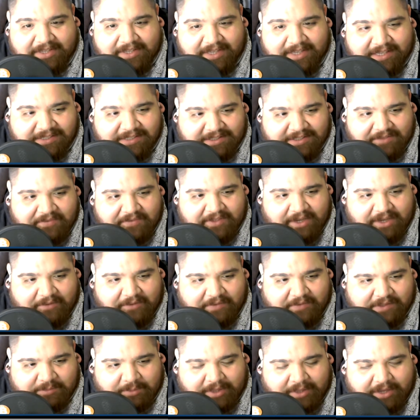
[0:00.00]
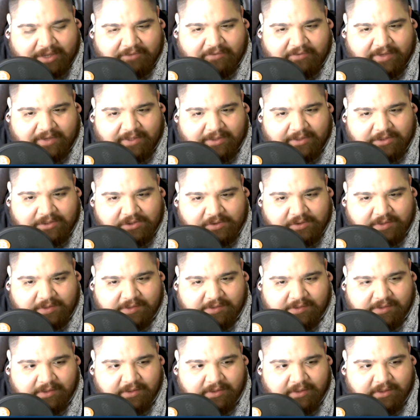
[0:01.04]
He's living off his BlockFi
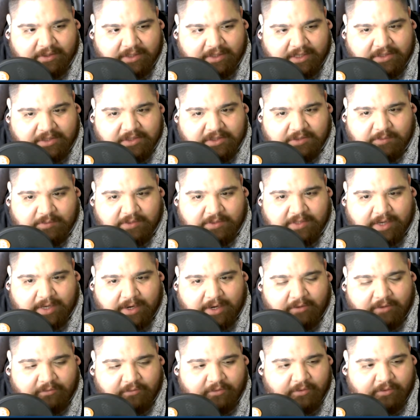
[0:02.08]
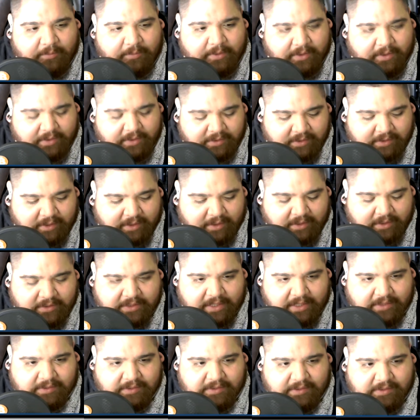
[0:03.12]
interest. He just retired from his
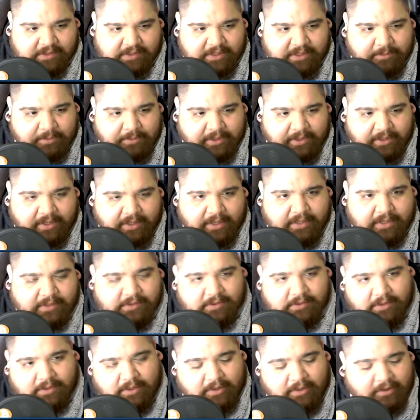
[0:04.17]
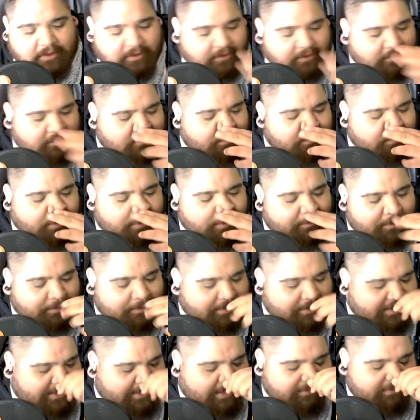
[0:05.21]
Texas DPS, Department of
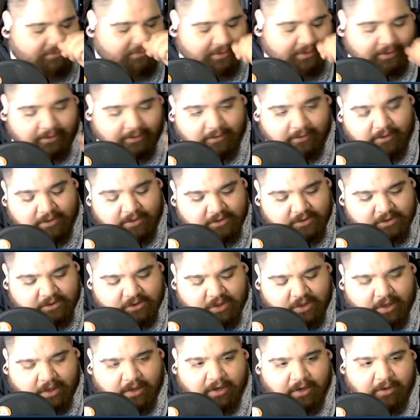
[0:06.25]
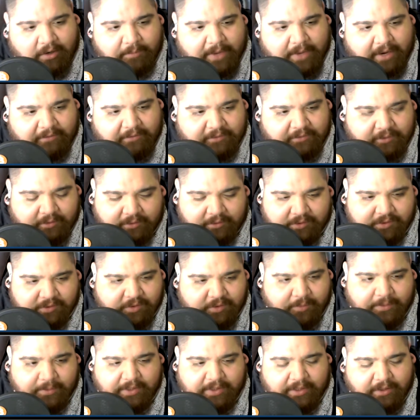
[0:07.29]
Public Safety job after so
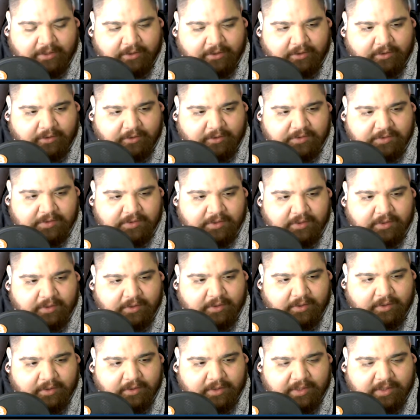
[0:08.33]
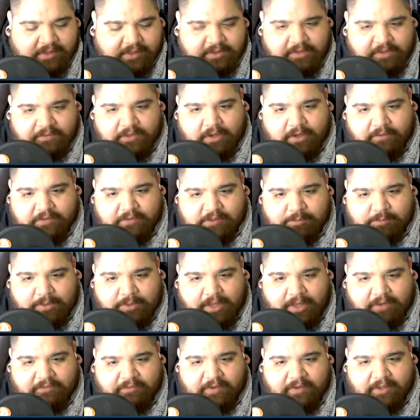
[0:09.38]
many years. He's living off his
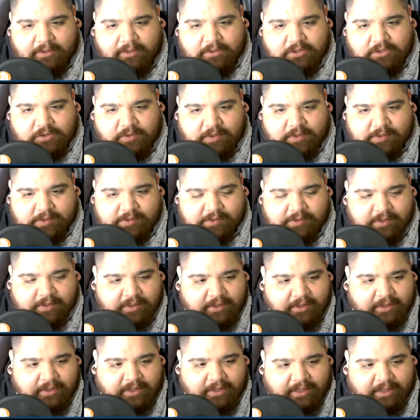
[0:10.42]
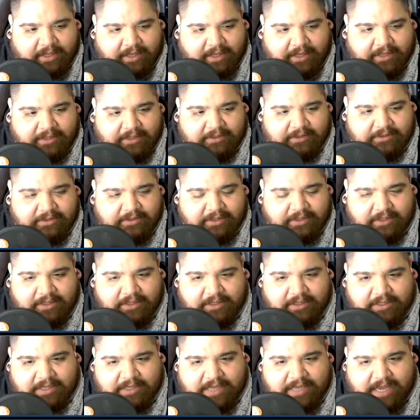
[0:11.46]
BlockFi interest. And
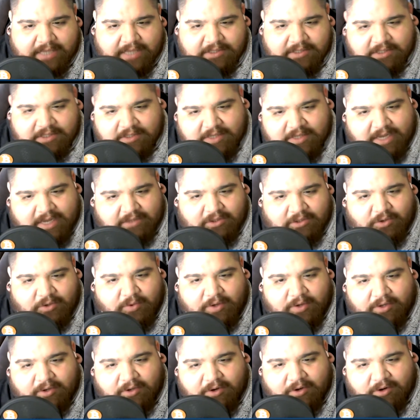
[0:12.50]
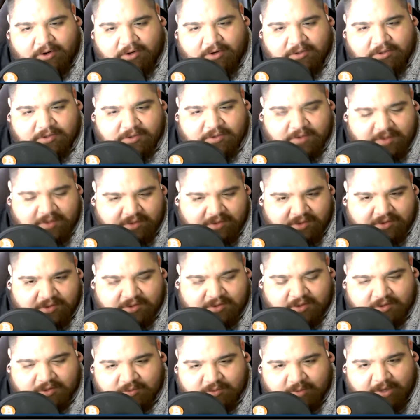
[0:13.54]
he just got the credit card. So he's going to
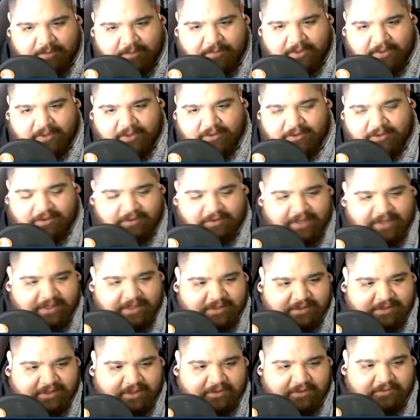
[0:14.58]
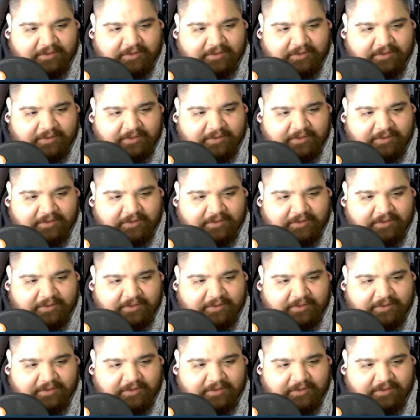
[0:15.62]
start swiping, all that stuff.